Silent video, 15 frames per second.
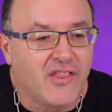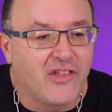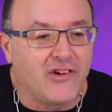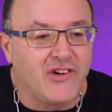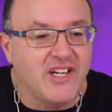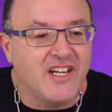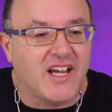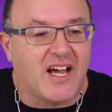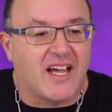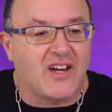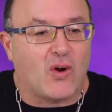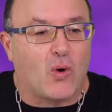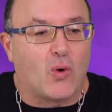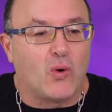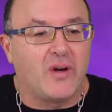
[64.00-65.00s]

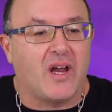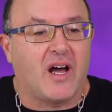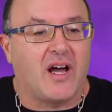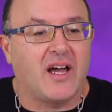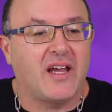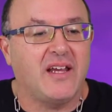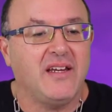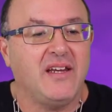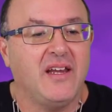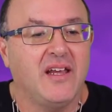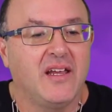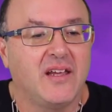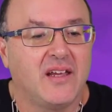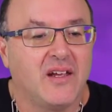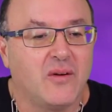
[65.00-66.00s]
$39.09.
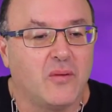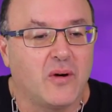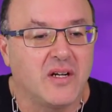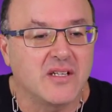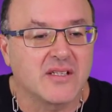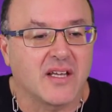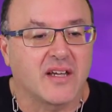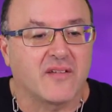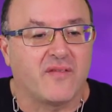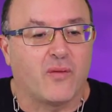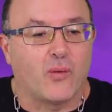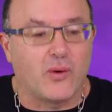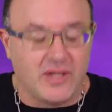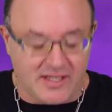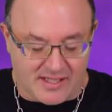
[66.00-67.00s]
It was like
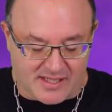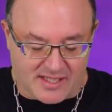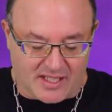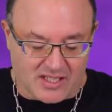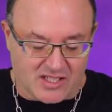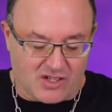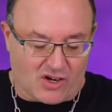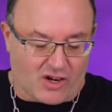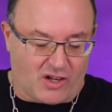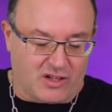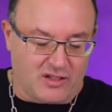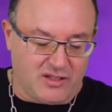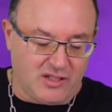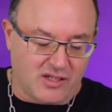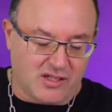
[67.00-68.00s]

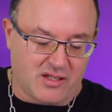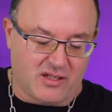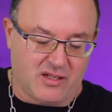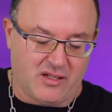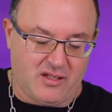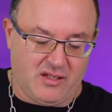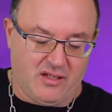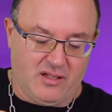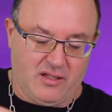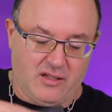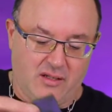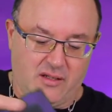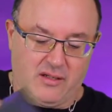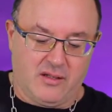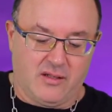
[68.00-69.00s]
$46.
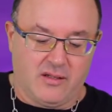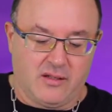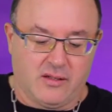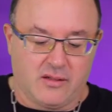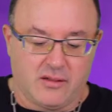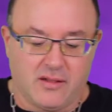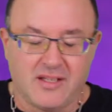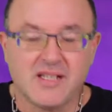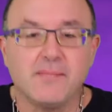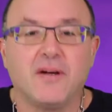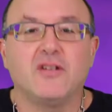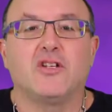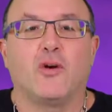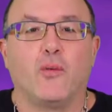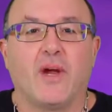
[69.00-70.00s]
Well, that's
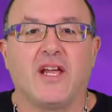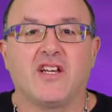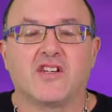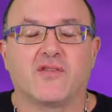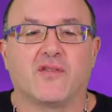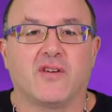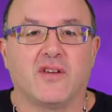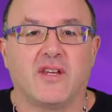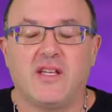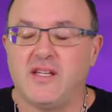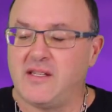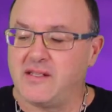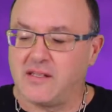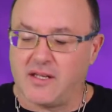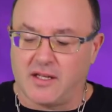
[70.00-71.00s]
about the range for
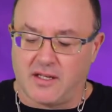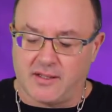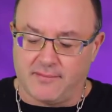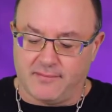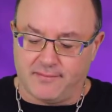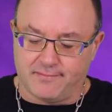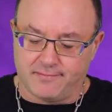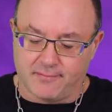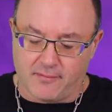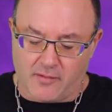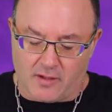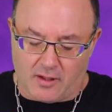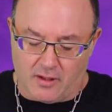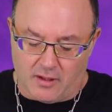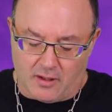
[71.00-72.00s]
these um,
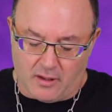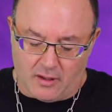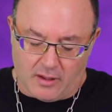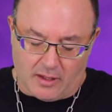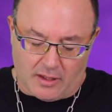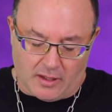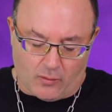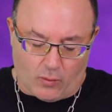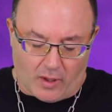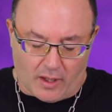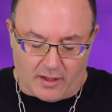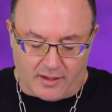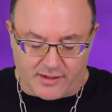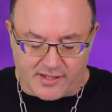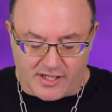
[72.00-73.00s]

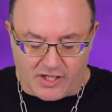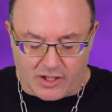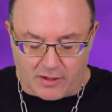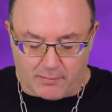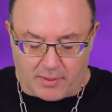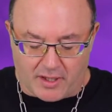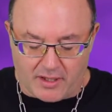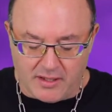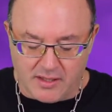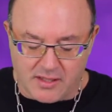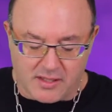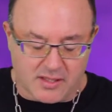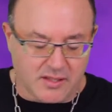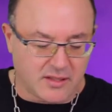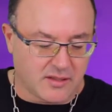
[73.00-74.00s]
wireless
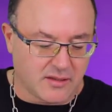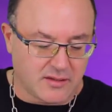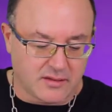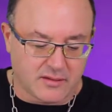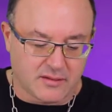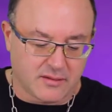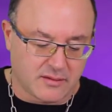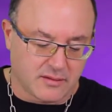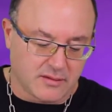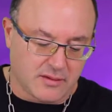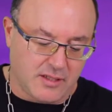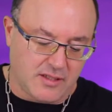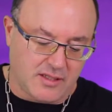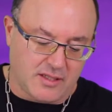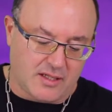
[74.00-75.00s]
earbuds.
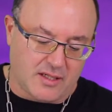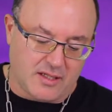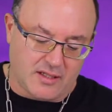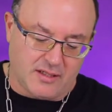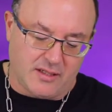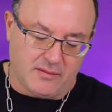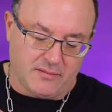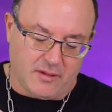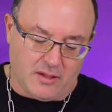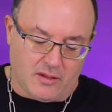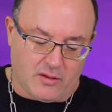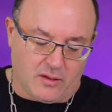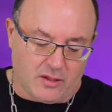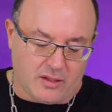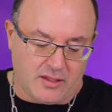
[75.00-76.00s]
That's a,
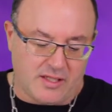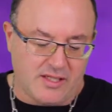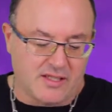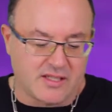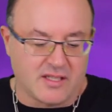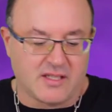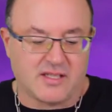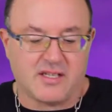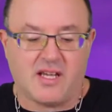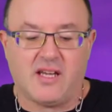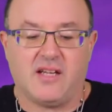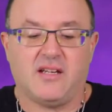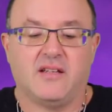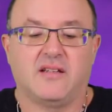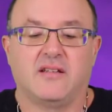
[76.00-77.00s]
a decent
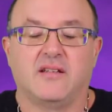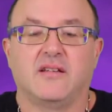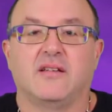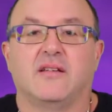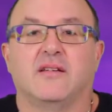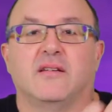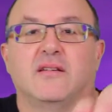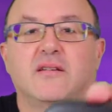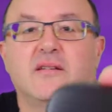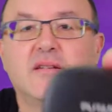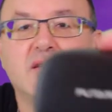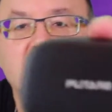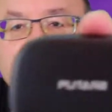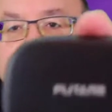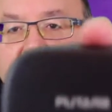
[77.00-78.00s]
set.
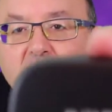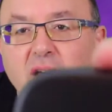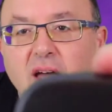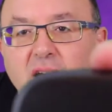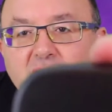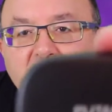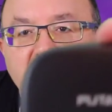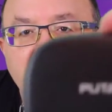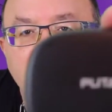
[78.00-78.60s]
There you have it